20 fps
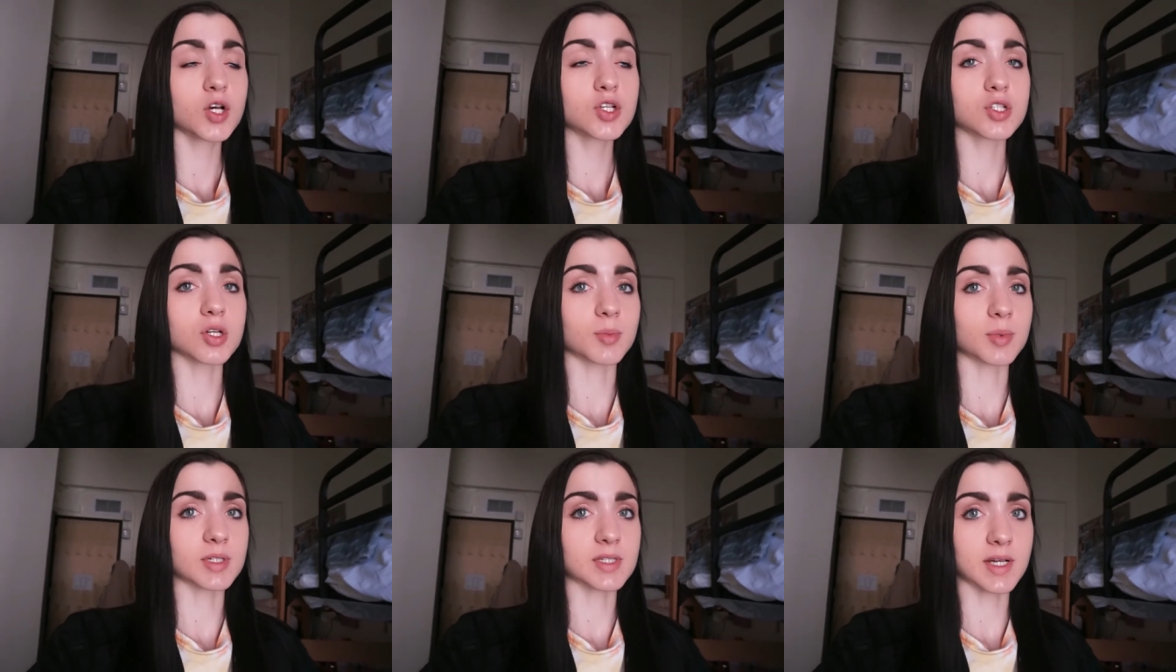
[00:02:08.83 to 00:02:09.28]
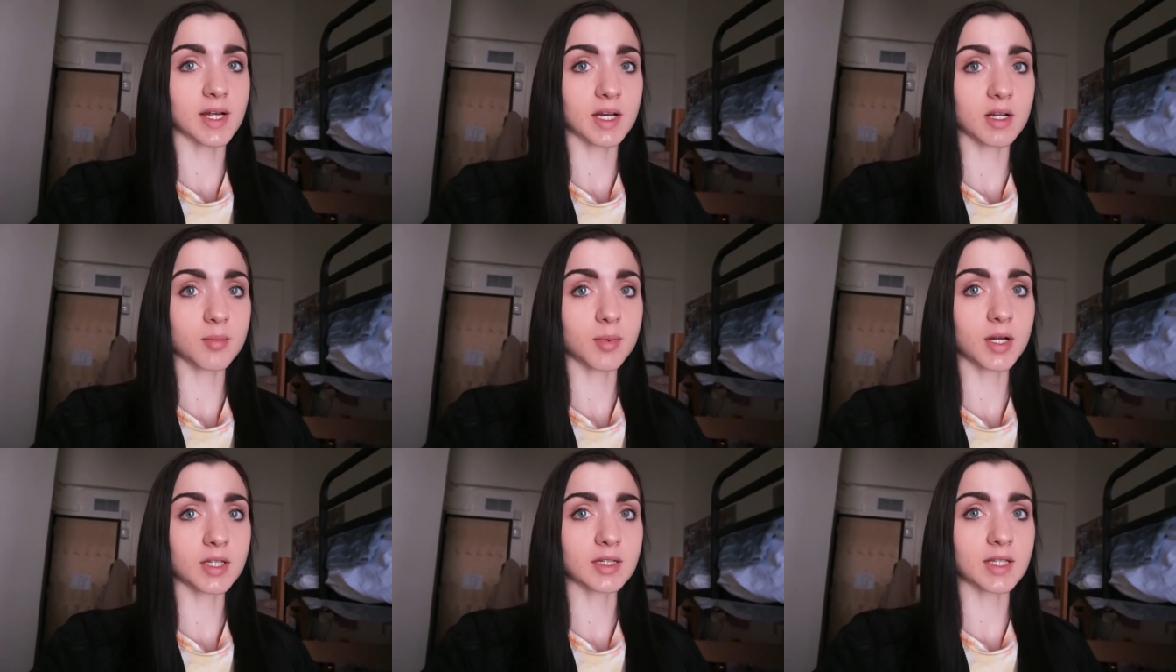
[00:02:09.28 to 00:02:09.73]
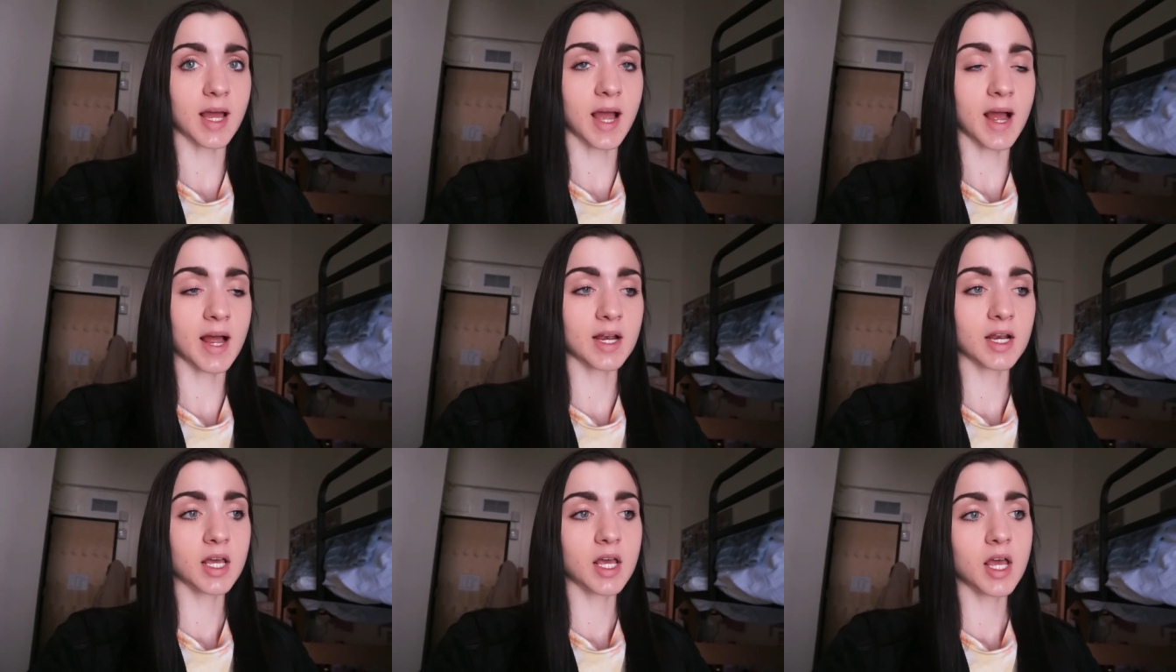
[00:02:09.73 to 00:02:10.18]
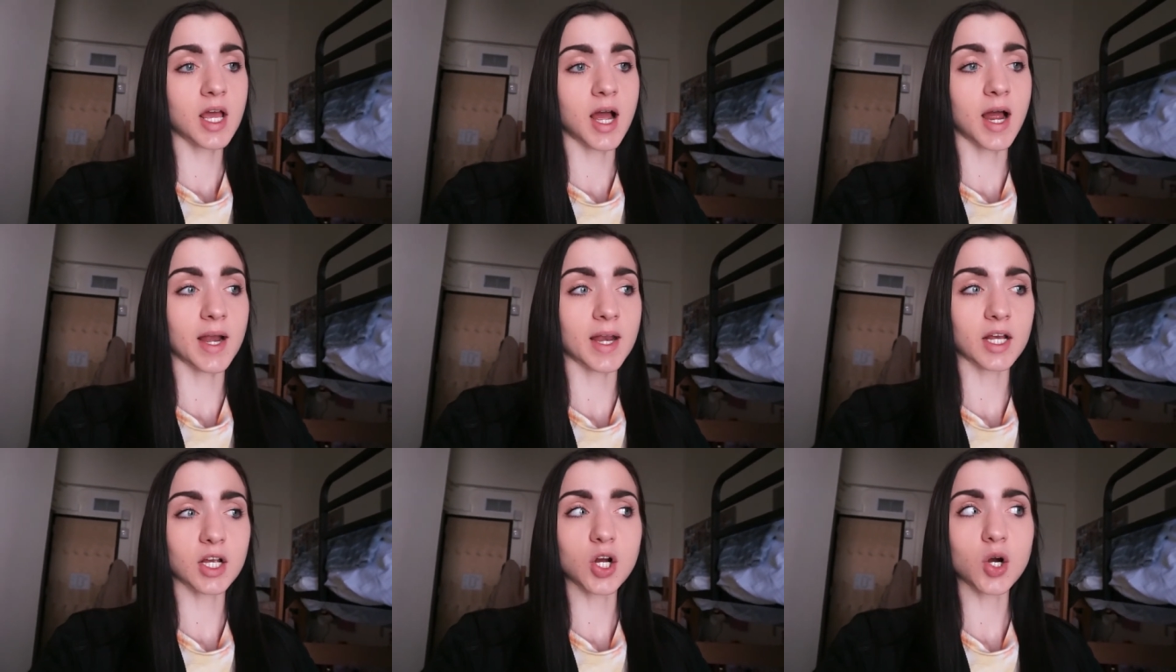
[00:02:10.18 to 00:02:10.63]
So I'm excited about that.
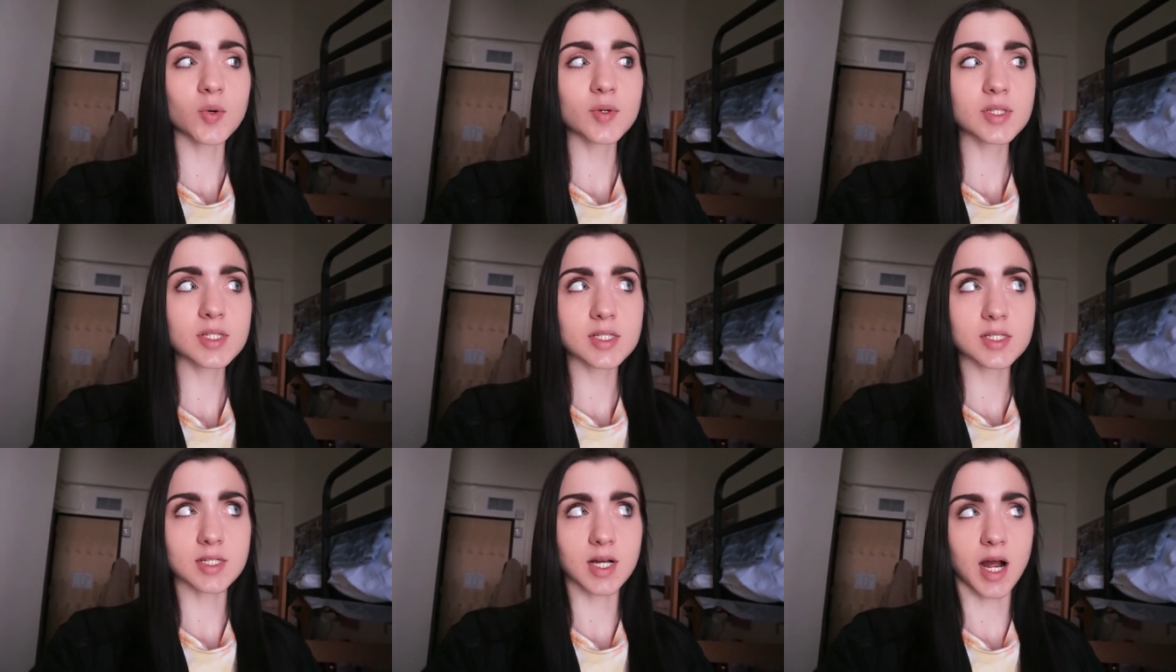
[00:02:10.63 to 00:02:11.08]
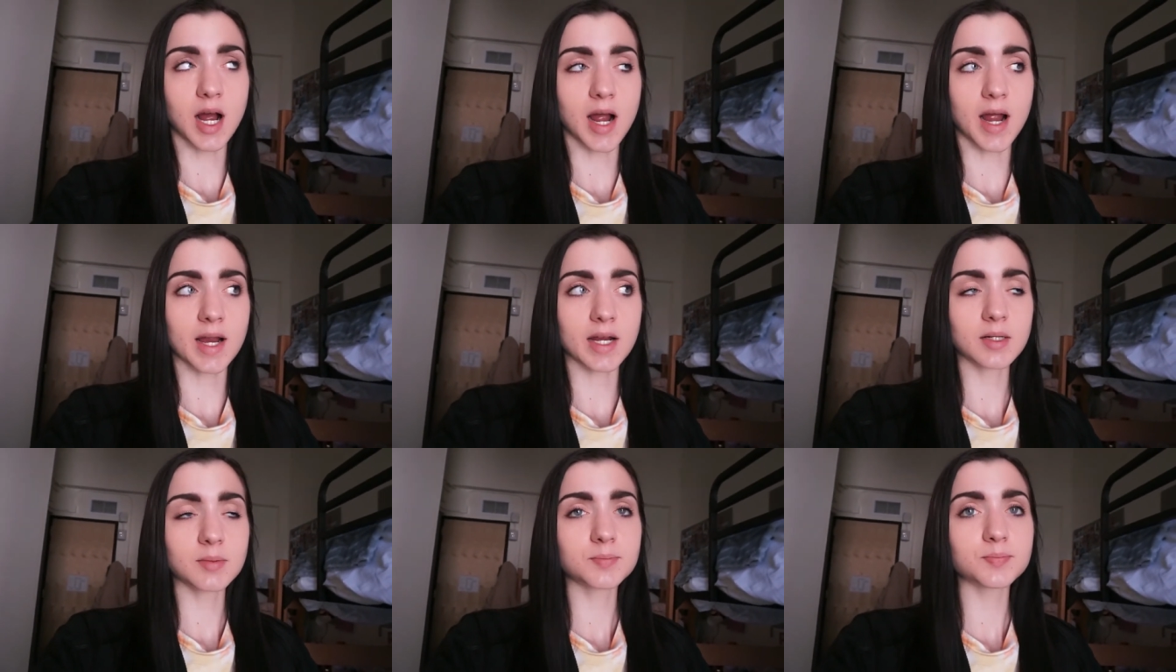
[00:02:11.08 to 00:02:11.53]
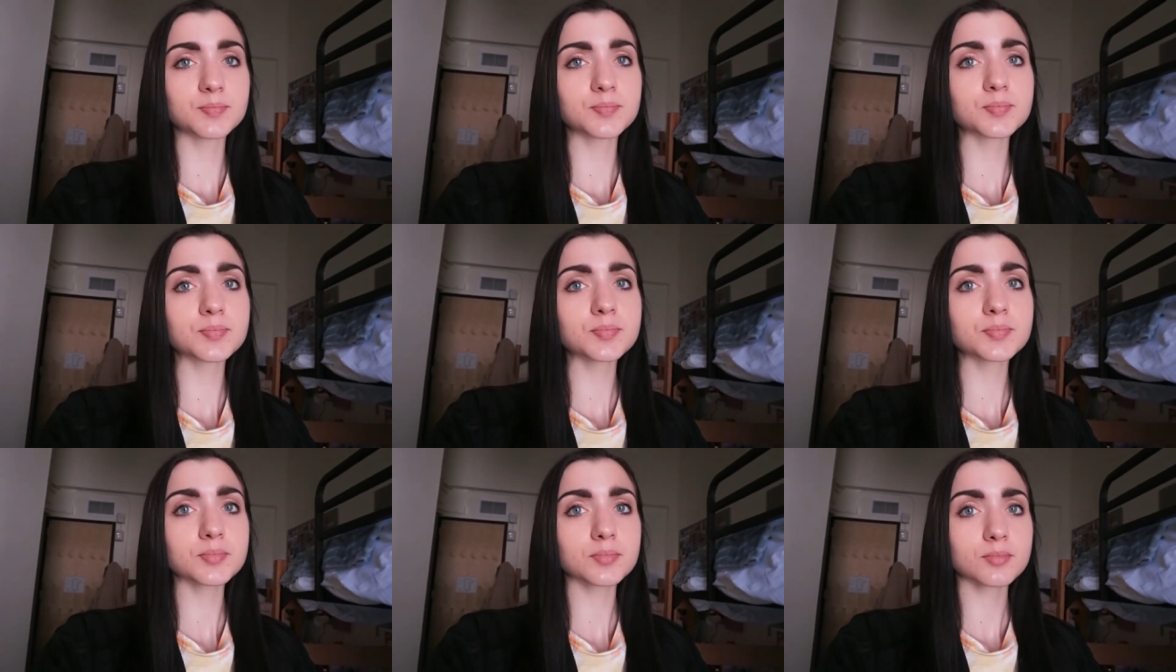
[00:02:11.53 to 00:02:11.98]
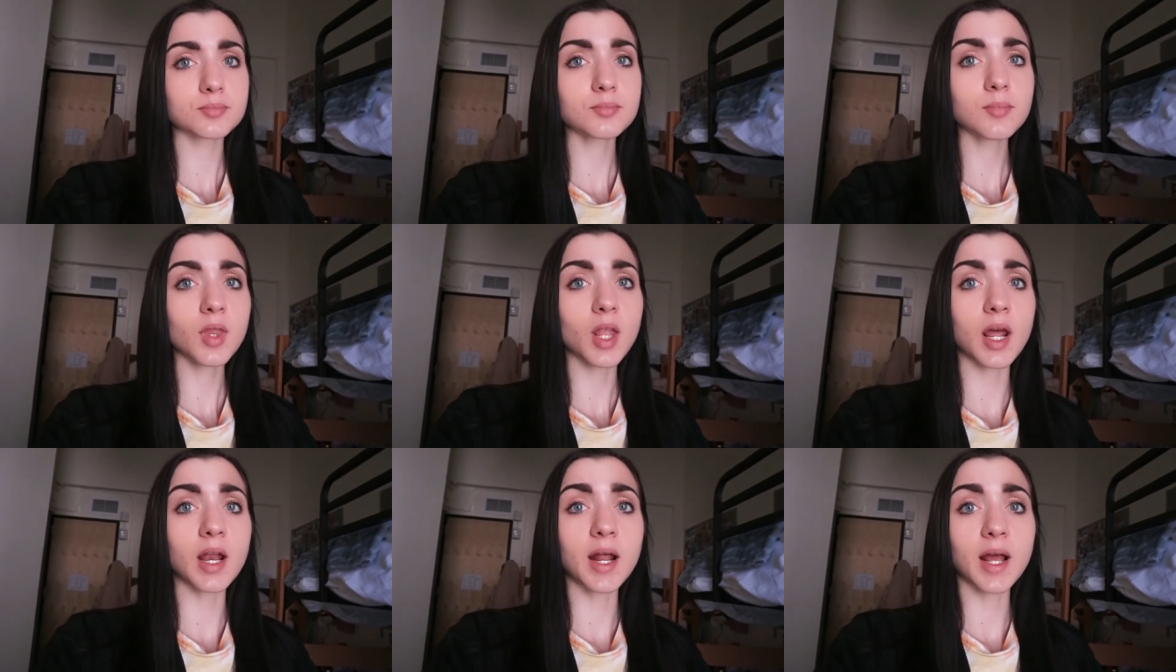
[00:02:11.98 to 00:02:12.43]
I didn't go inside
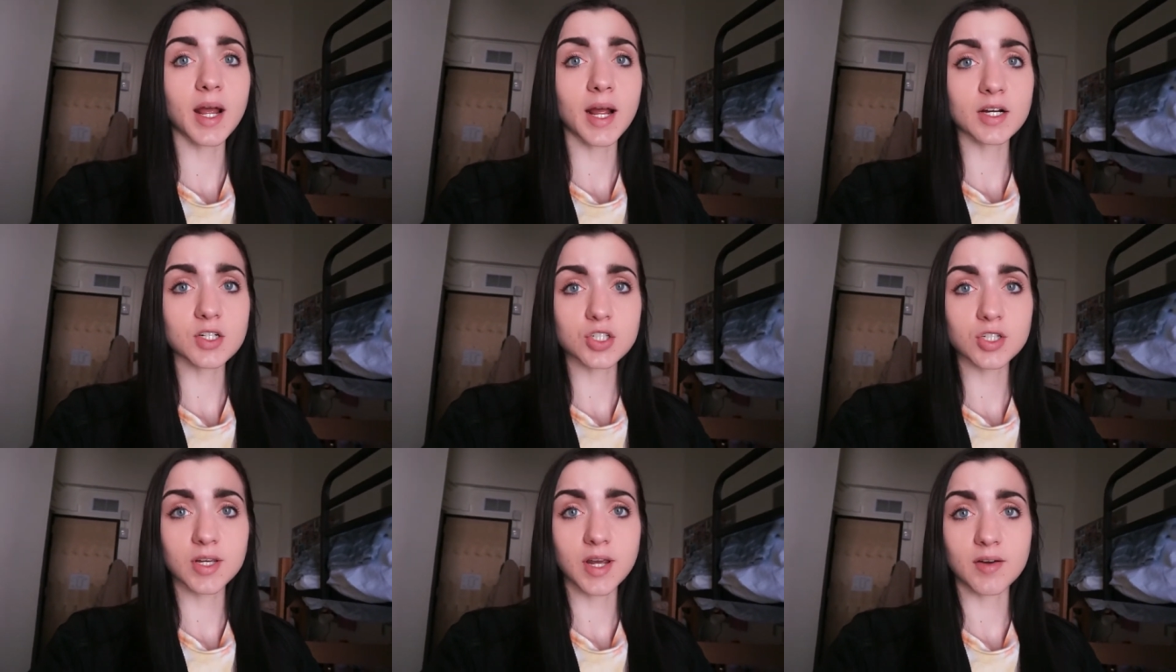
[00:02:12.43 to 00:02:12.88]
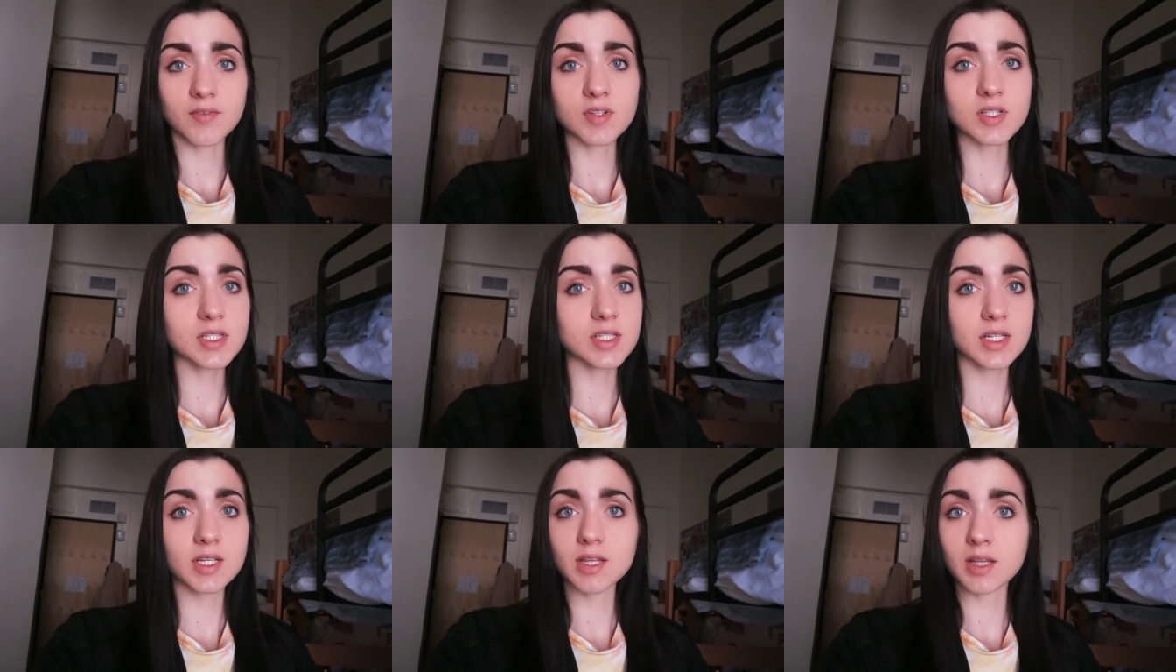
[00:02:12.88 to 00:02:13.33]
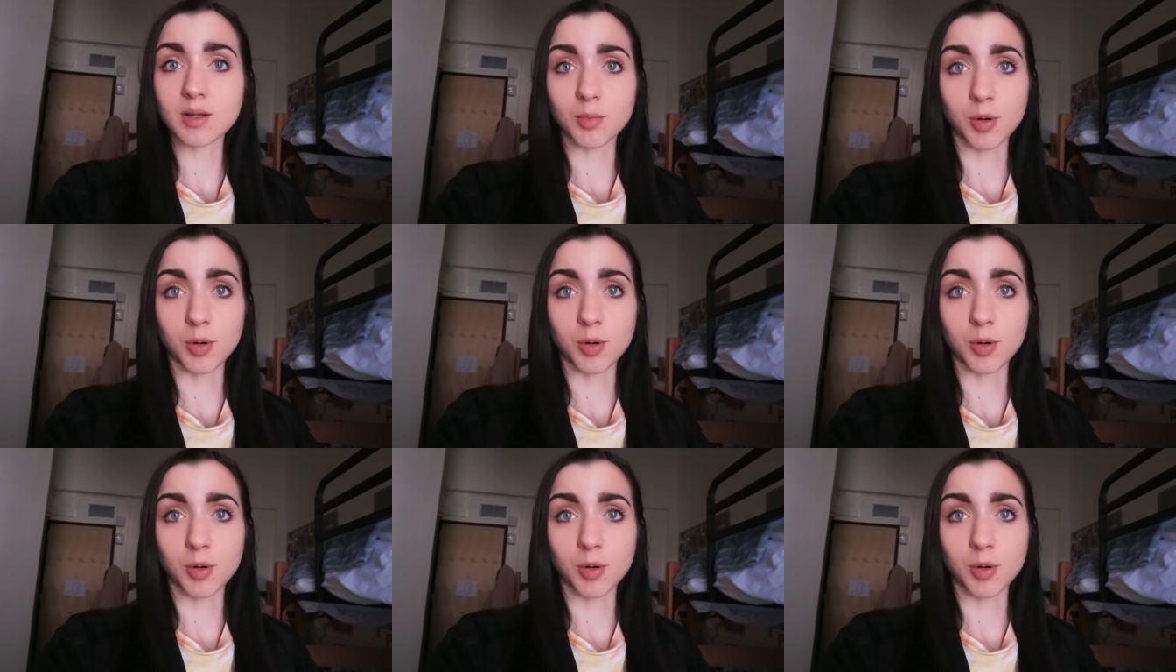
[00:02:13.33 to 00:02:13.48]
and I actually haven't seen the